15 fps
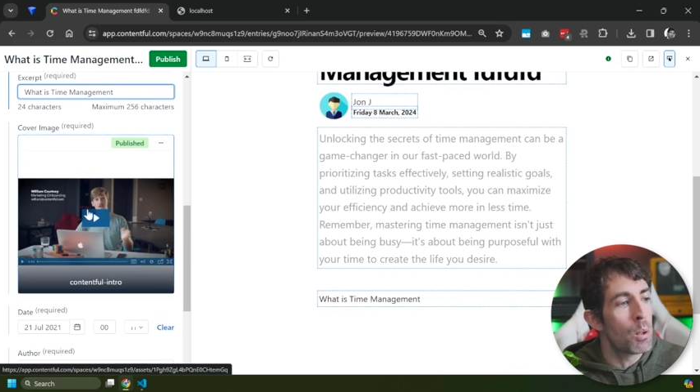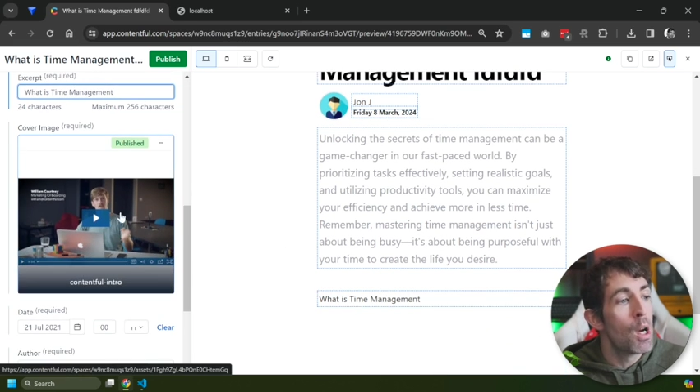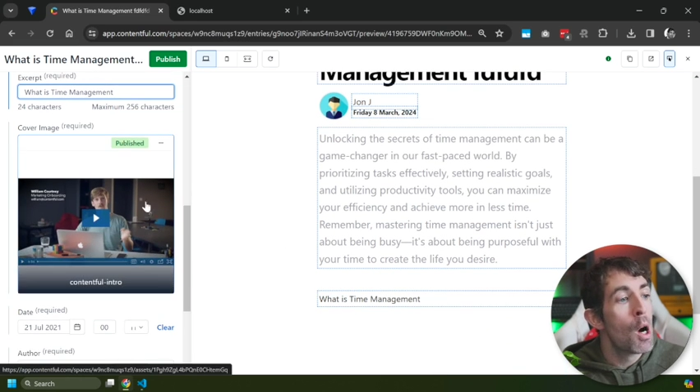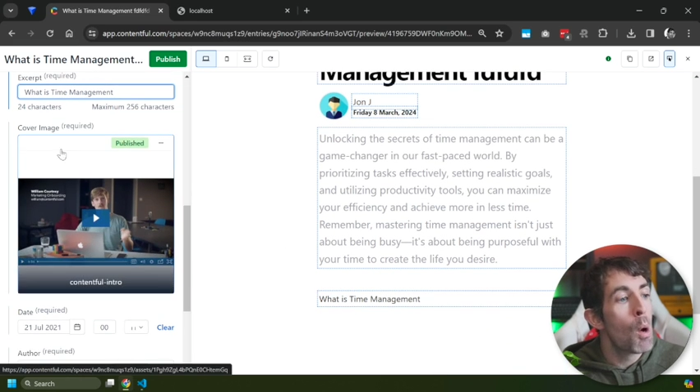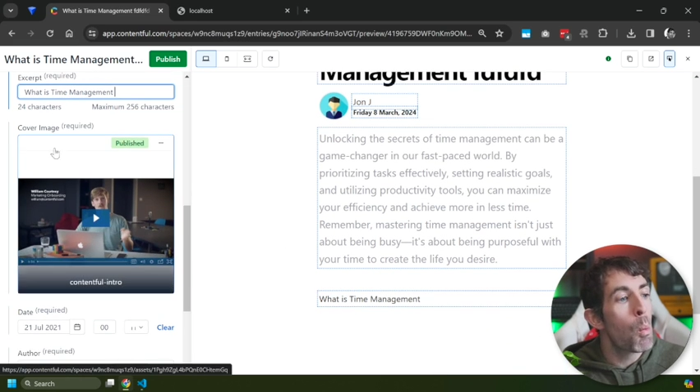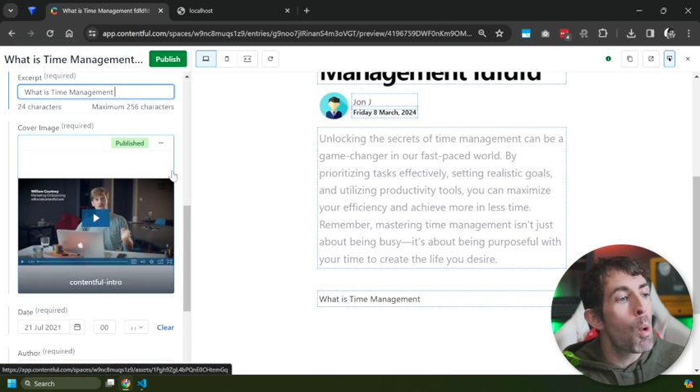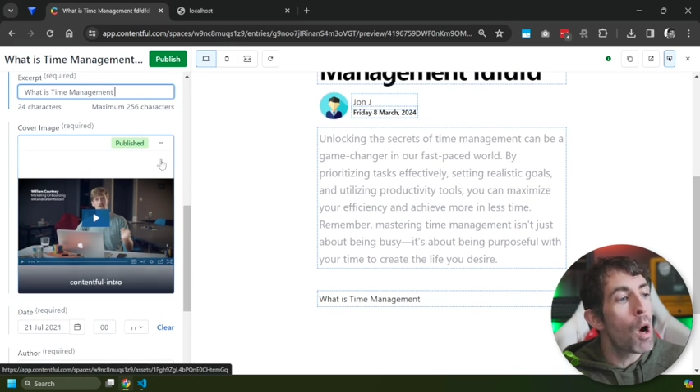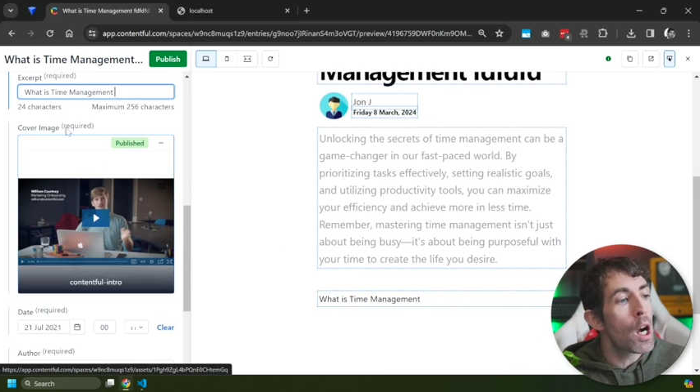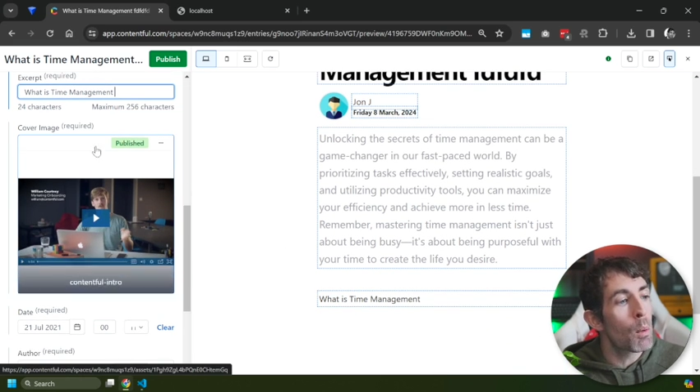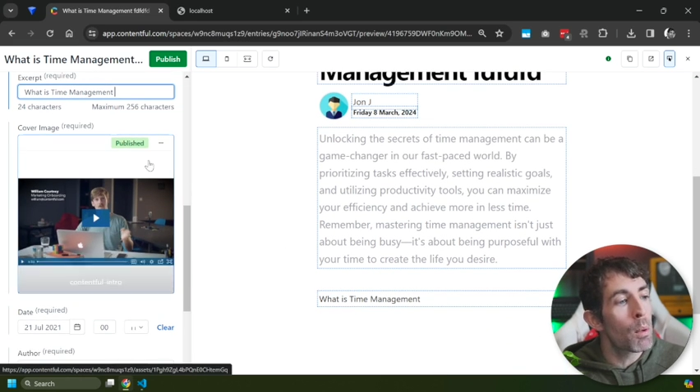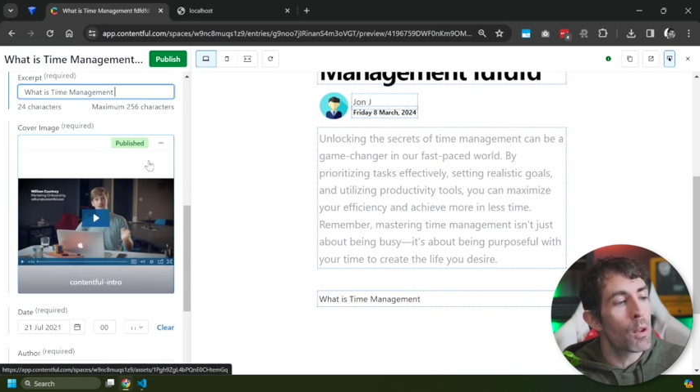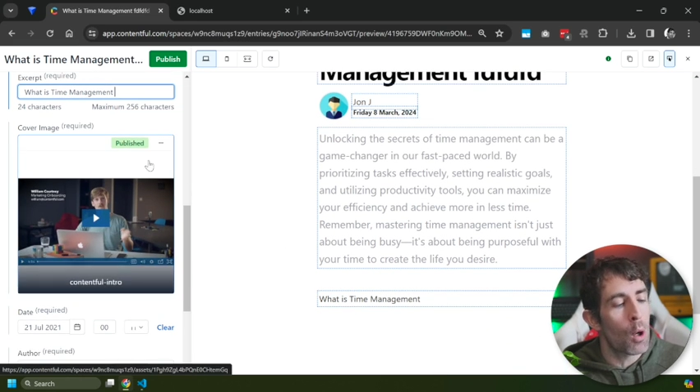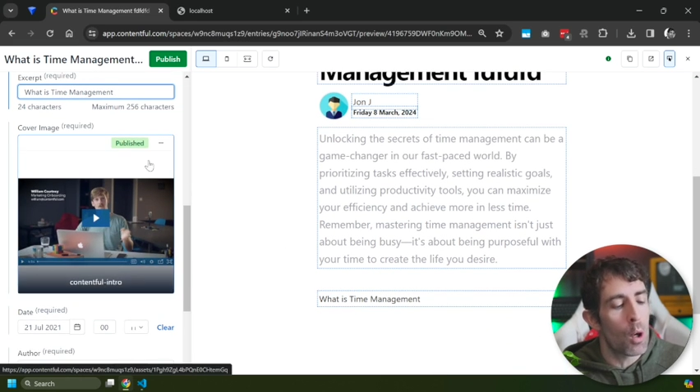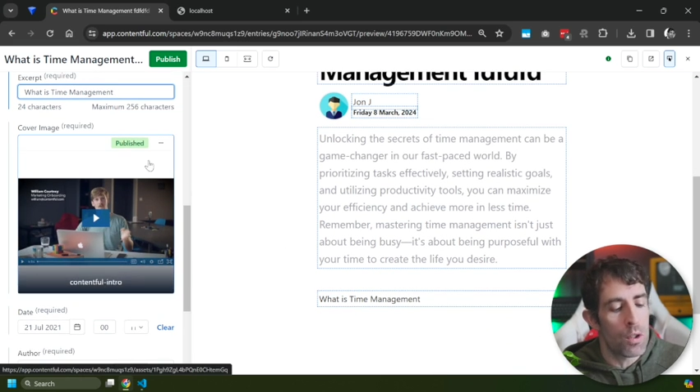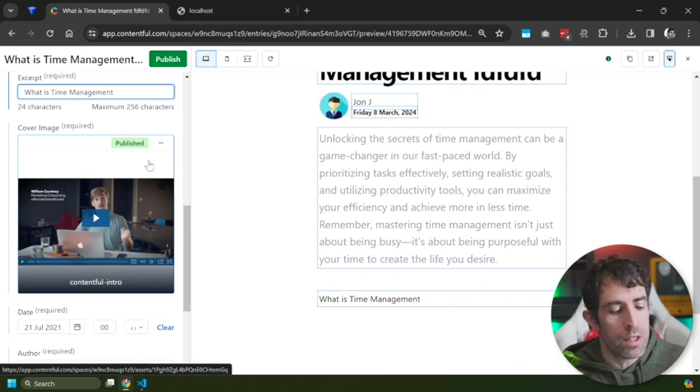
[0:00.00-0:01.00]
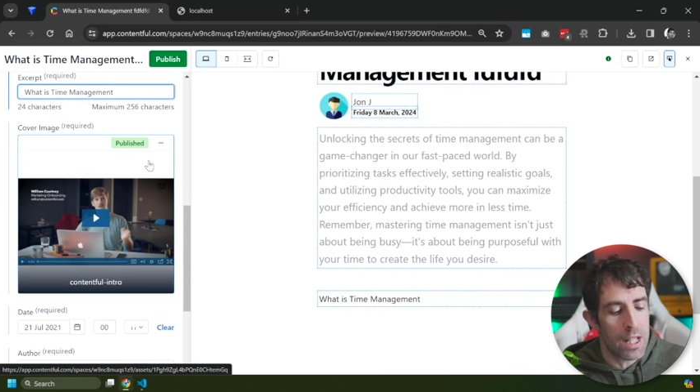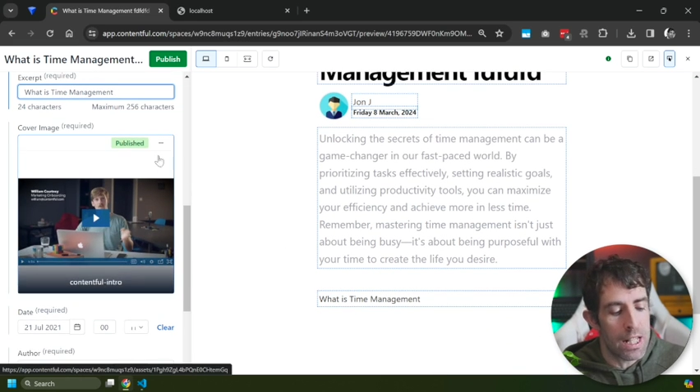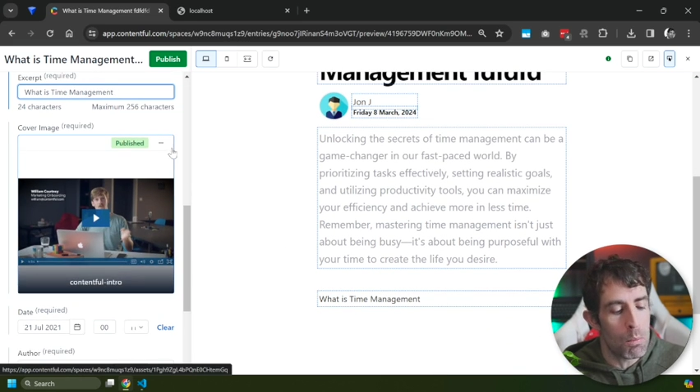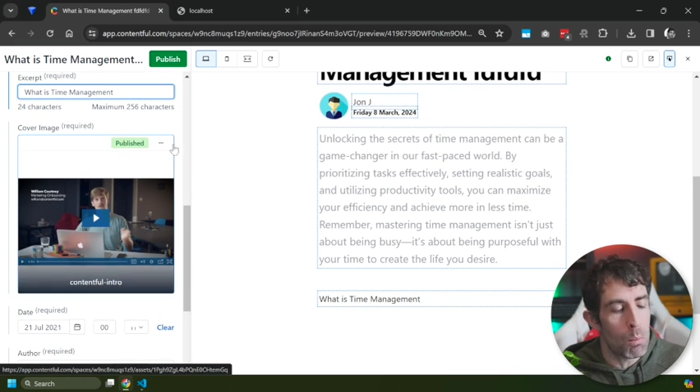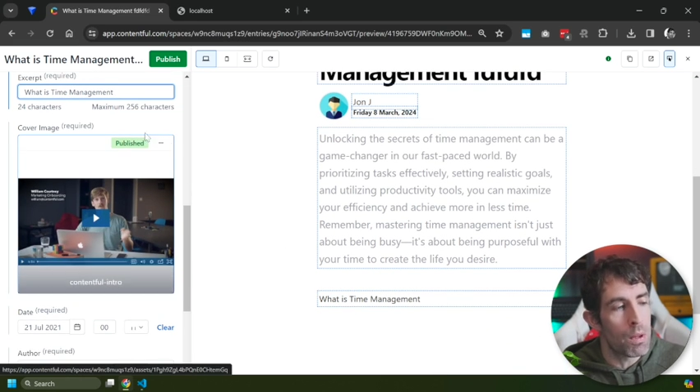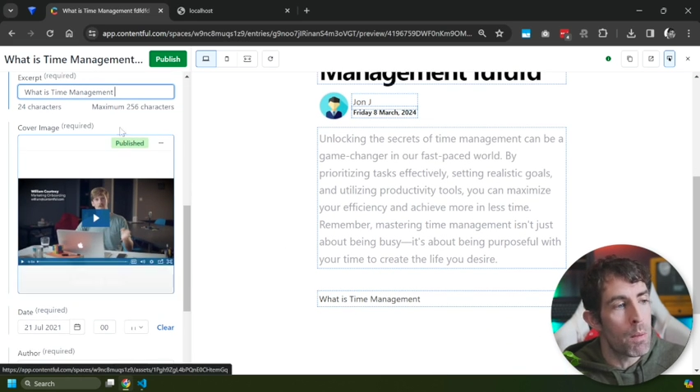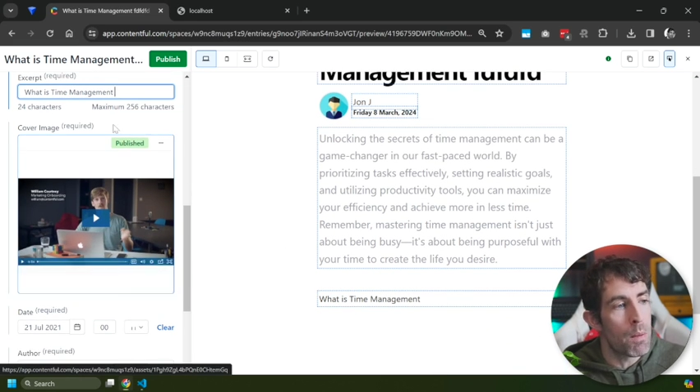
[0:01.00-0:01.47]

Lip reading: work with content within